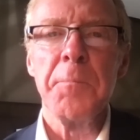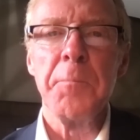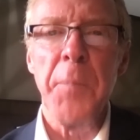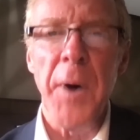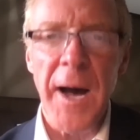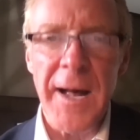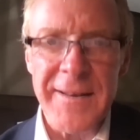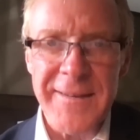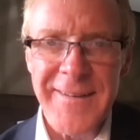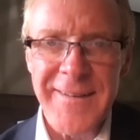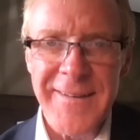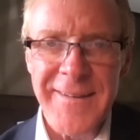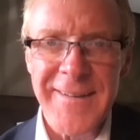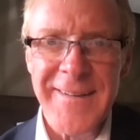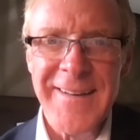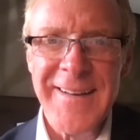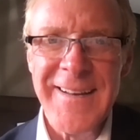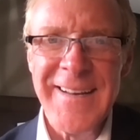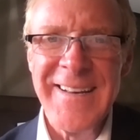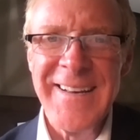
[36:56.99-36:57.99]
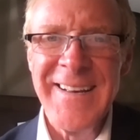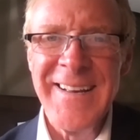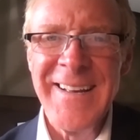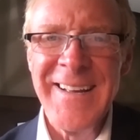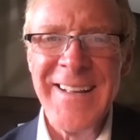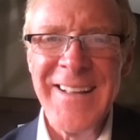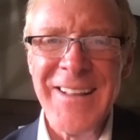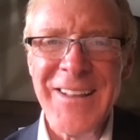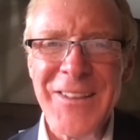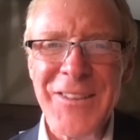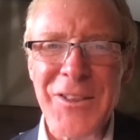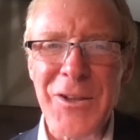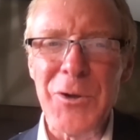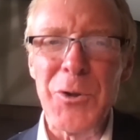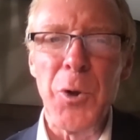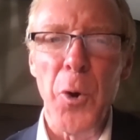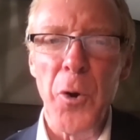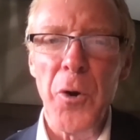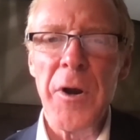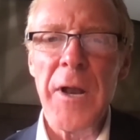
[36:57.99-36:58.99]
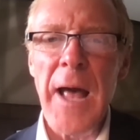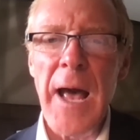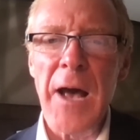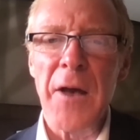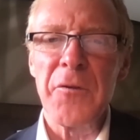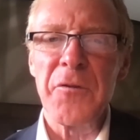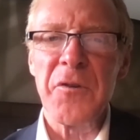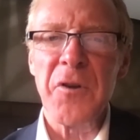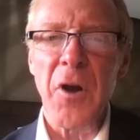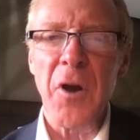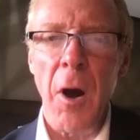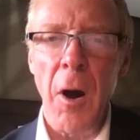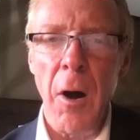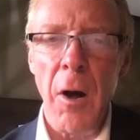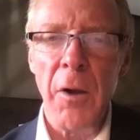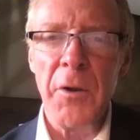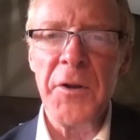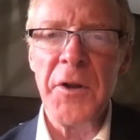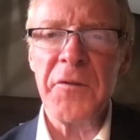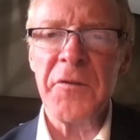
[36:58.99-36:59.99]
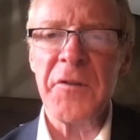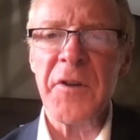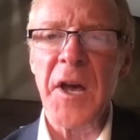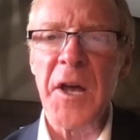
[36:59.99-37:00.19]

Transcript: But the Lord has called us